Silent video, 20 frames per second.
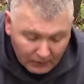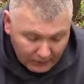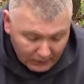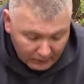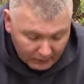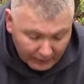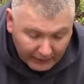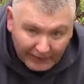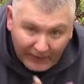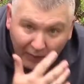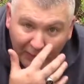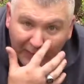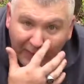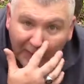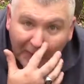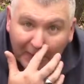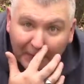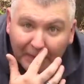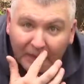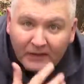laid out
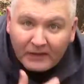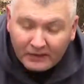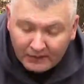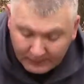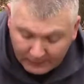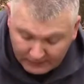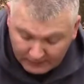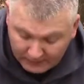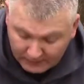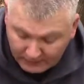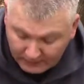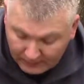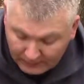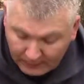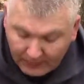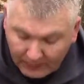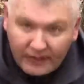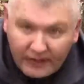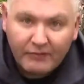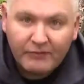here,
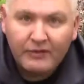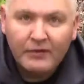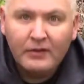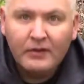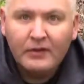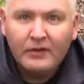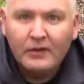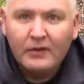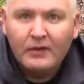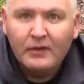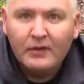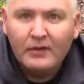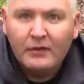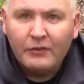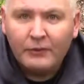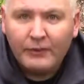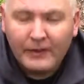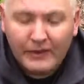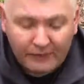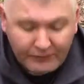I have
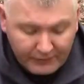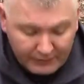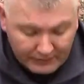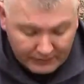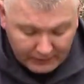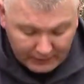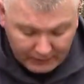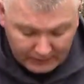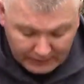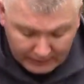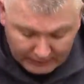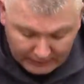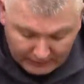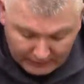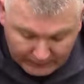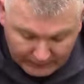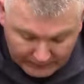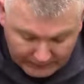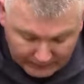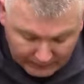three different,
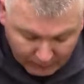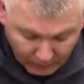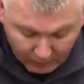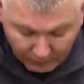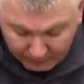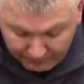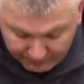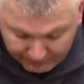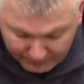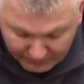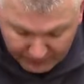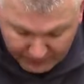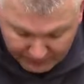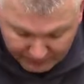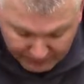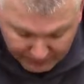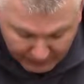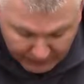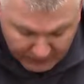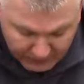well,
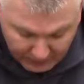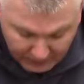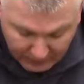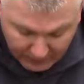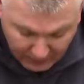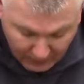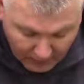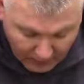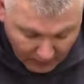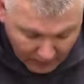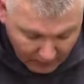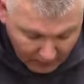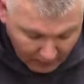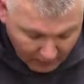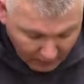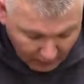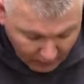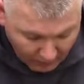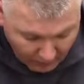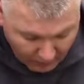basically
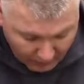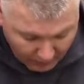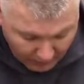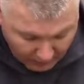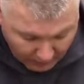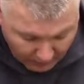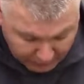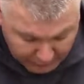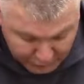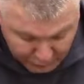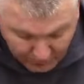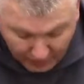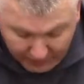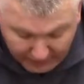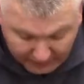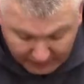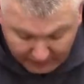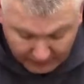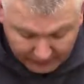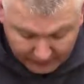a trauma
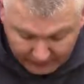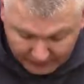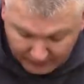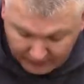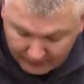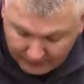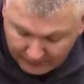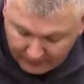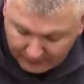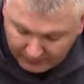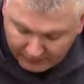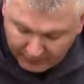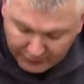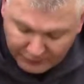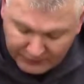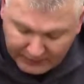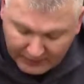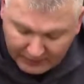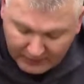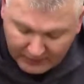kit,
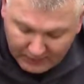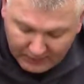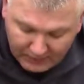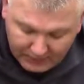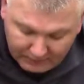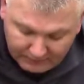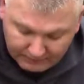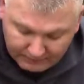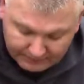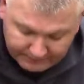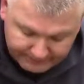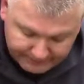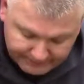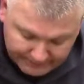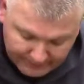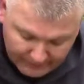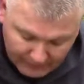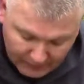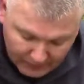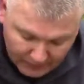first aid kit,
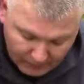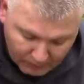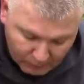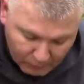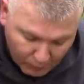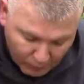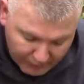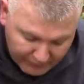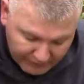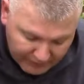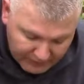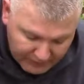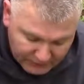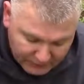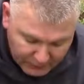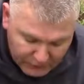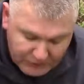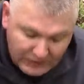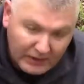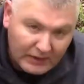more advanced
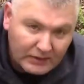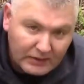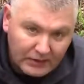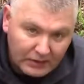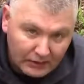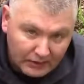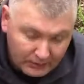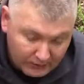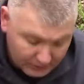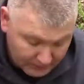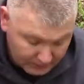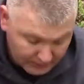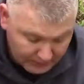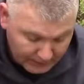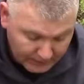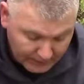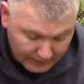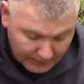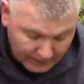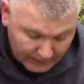first aid kit,
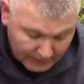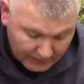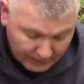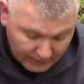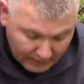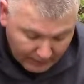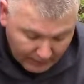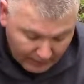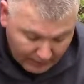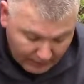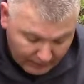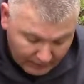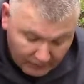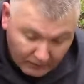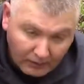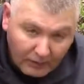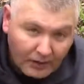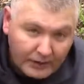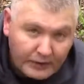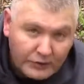a
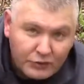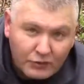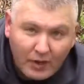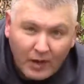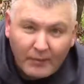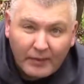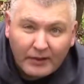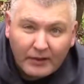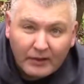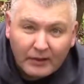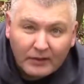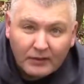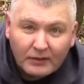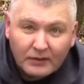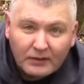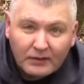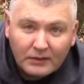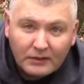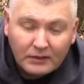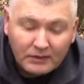light trauma kit
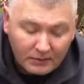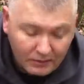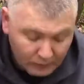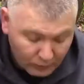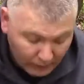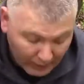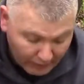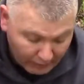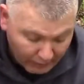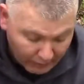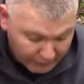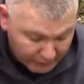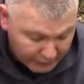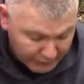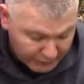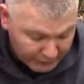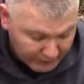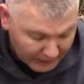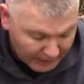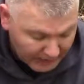is what I refer
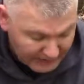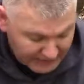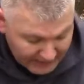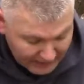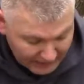to it as,